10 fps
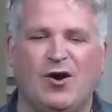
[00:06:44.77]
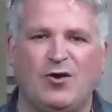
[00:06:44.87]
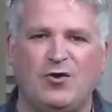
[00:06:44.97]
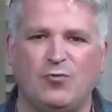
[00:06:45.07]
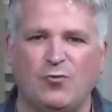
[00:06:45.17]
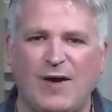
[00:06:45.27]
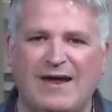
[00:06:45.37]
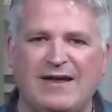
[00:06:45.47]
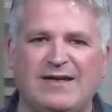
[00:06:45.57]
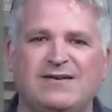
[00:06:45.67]
Are you
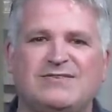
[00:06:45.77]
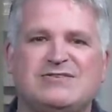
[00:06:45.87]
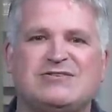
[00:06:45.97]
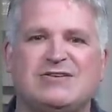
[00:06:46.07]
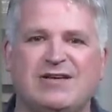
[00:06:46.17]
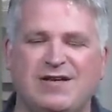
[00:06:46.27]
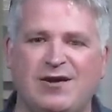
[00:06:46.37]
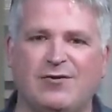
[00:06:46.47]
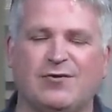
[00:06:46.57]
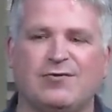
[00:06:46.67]
ready to
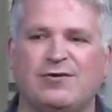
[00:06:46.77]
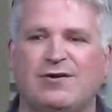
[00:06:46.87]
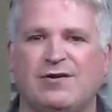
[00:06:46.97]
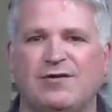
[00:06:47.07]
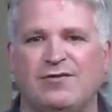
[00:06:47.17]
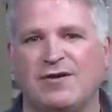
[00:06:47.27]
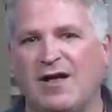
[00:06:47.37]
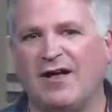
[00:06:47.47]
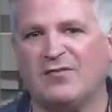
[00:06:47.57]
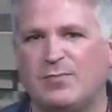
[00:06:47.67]
hear the
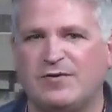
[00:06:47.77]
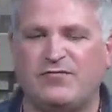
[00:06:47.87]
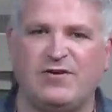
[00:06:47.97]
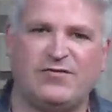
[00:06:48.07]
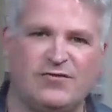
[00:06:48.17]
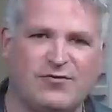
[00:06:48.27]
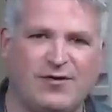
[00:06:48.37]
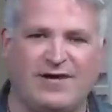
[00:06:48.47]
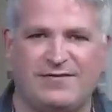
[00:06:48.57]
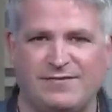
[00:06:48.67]
gospel of Jesus
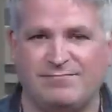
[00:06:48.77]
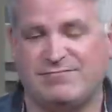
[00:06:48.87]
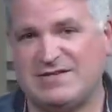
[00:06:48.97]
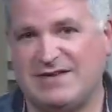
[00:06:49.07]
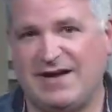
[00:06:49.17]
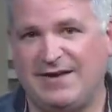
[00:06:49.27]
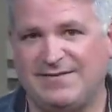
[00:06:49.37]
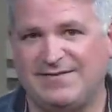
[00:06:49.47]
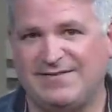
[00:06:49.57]
Christ today?